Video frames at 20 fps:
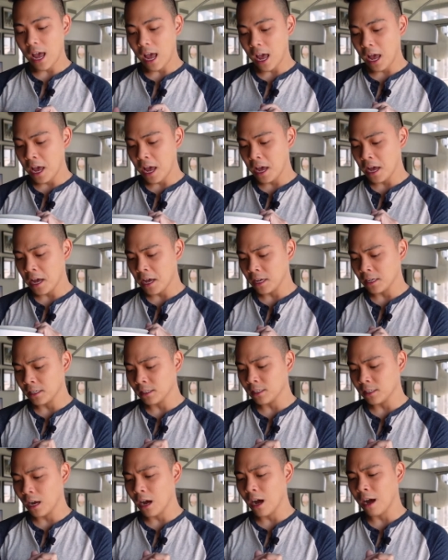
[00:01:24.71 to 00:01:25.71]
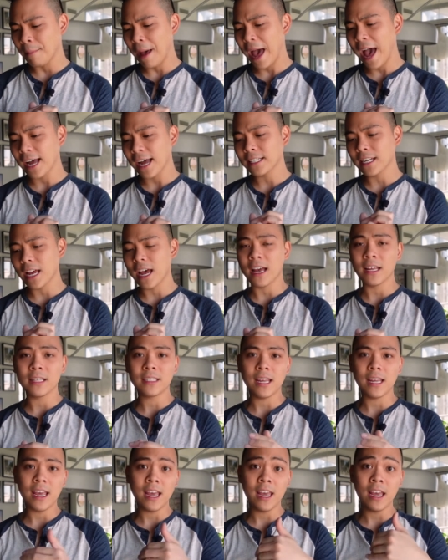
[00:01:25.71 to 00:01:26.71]
and um, act
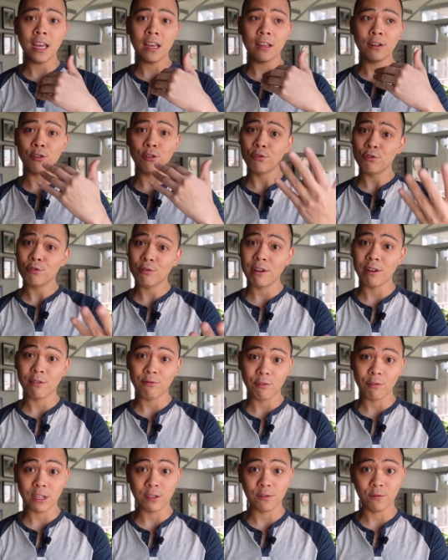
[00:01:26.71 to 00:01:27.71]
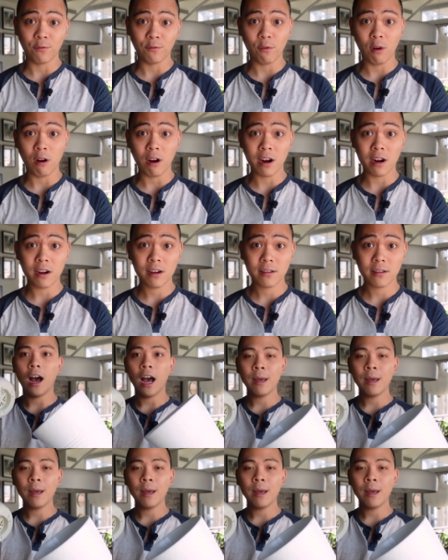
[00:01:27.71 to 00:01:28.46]
as a nutrient reservoir.